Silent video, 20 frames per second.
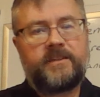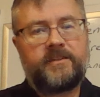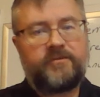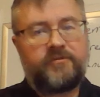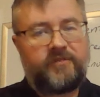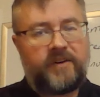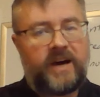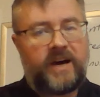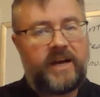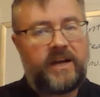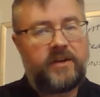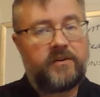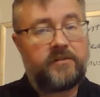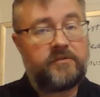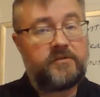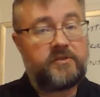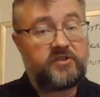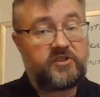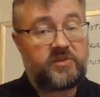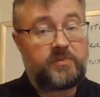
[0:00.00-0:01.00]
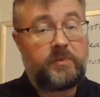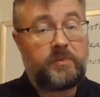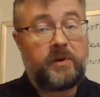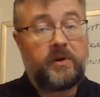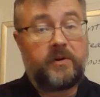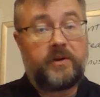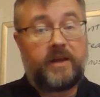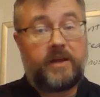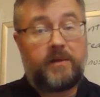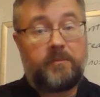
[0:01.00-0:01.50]
The fire of the
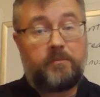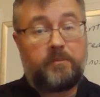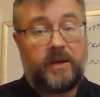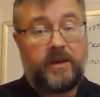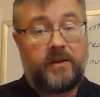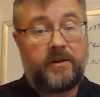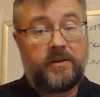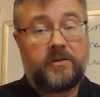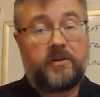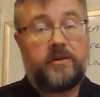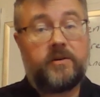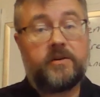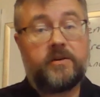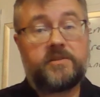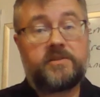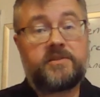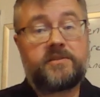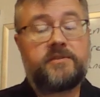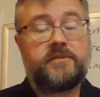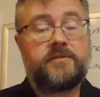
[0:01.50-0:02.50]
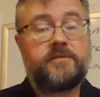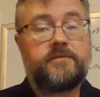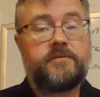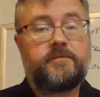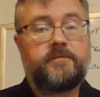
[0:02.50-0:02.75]
Spirit at Pentecost.